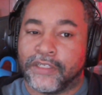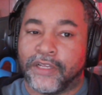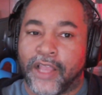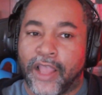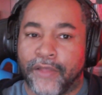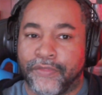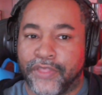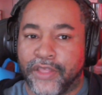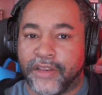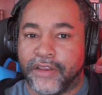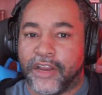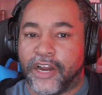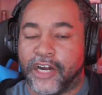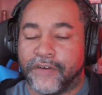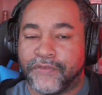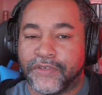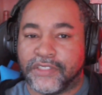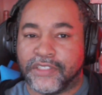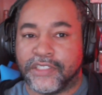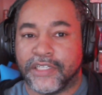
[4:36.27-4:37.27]
And then
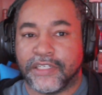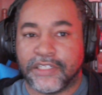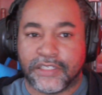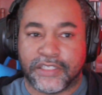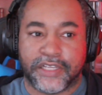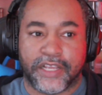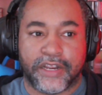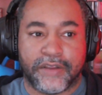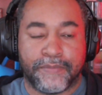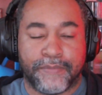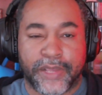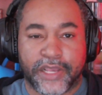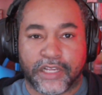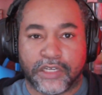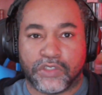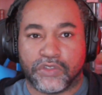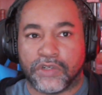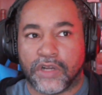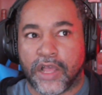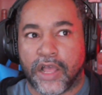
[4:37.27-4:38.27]
ever since then,
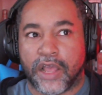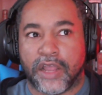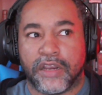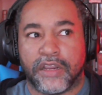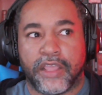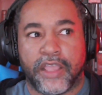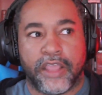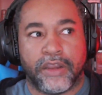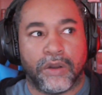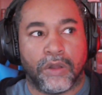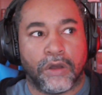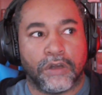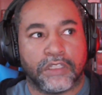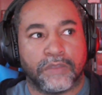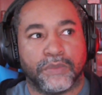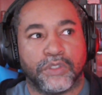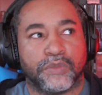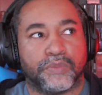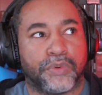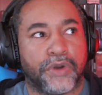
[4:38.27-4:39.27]
Megatron and
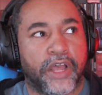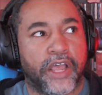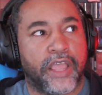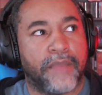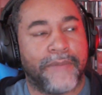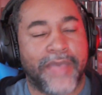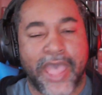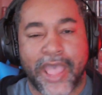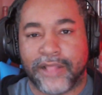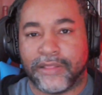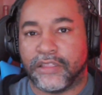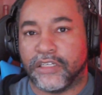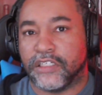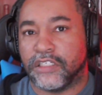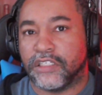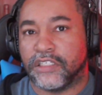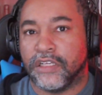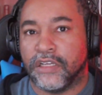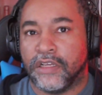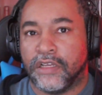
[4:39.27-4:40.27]
Optimus Prime had
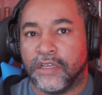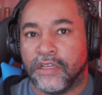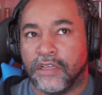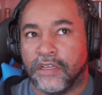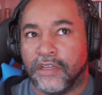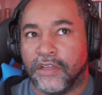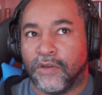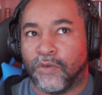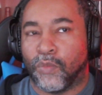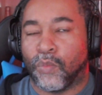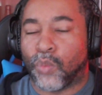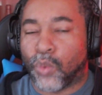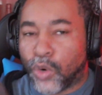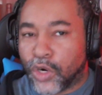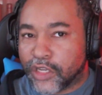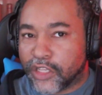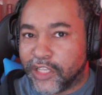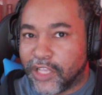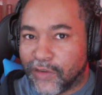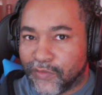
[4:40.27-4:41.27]
this
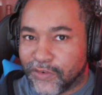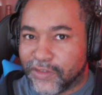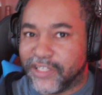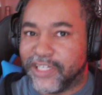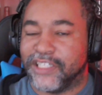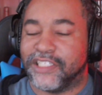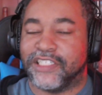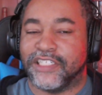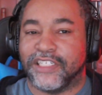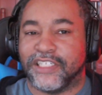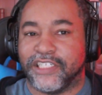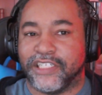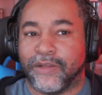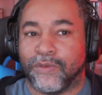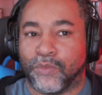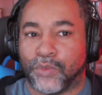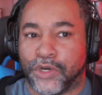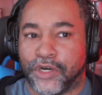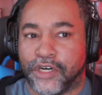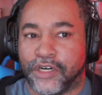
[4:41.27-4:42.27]
working
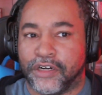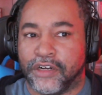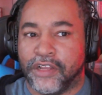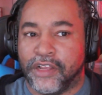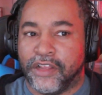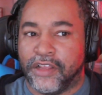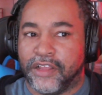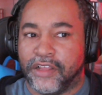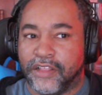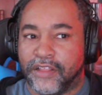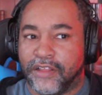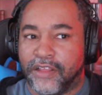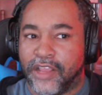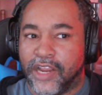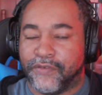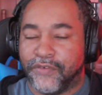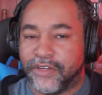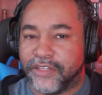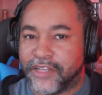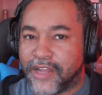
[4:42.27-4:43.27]
relationship where
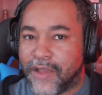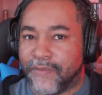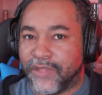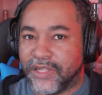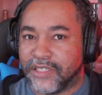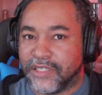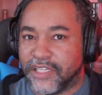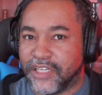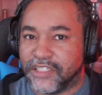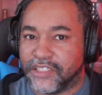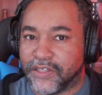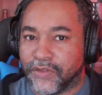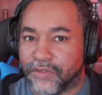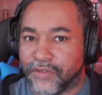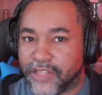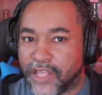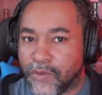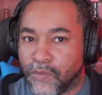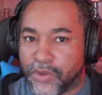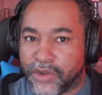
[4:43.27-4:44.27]
every time they see each
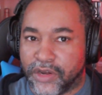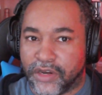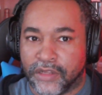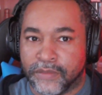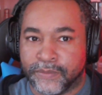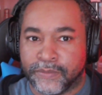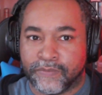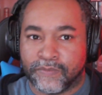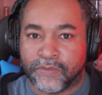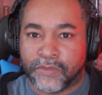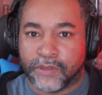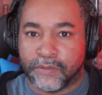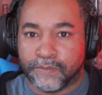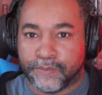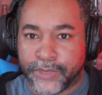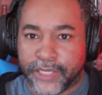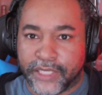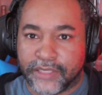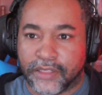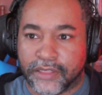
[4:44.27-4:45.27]
other, they want to
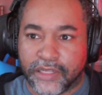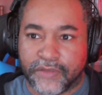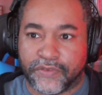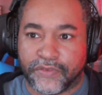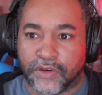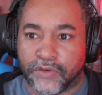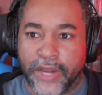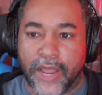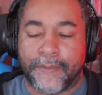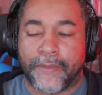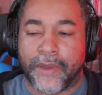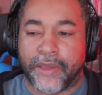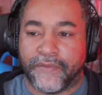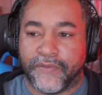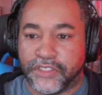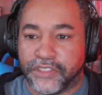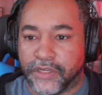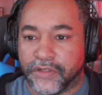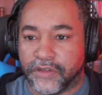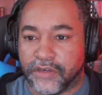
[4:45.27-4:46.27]
beat the living crap out of
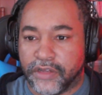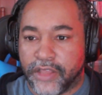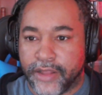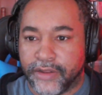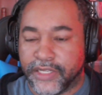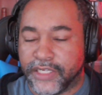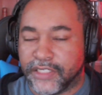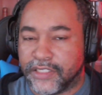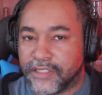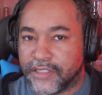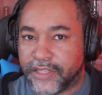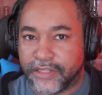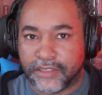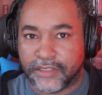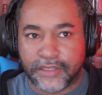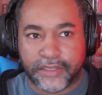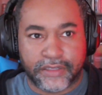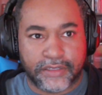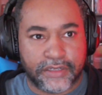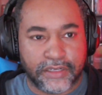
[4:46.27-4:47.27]
each other. And this
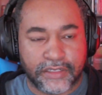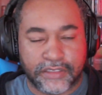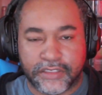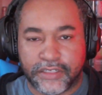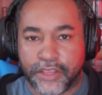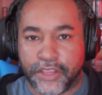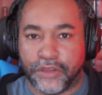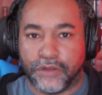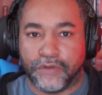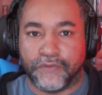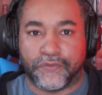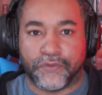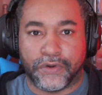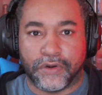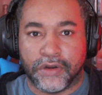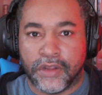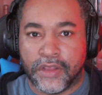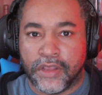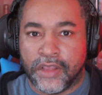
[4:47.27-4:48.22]
continued for